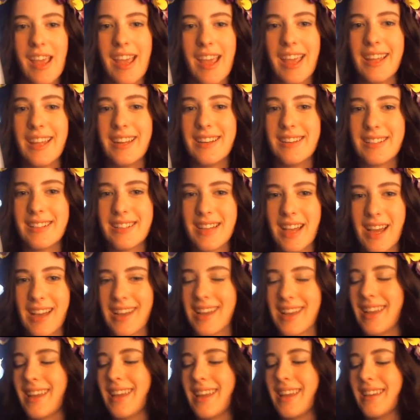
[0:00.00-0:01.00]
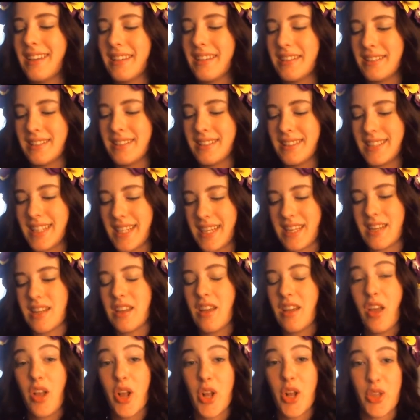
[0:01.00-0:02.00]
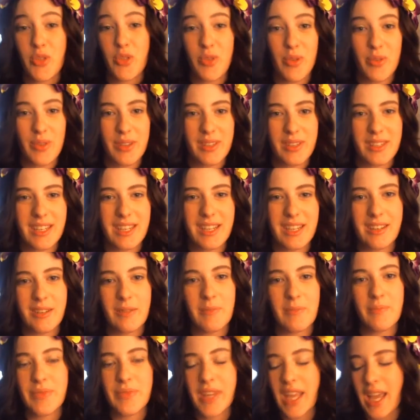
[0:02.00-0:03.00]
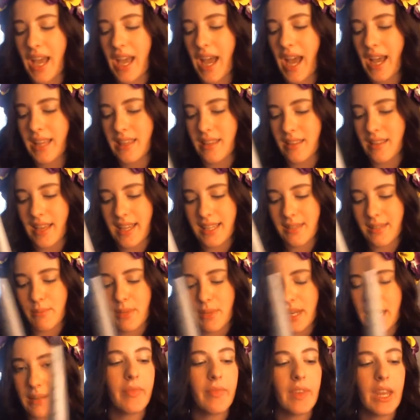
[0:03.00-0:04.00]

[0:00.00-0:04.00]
and I did throw this in here at the last minute.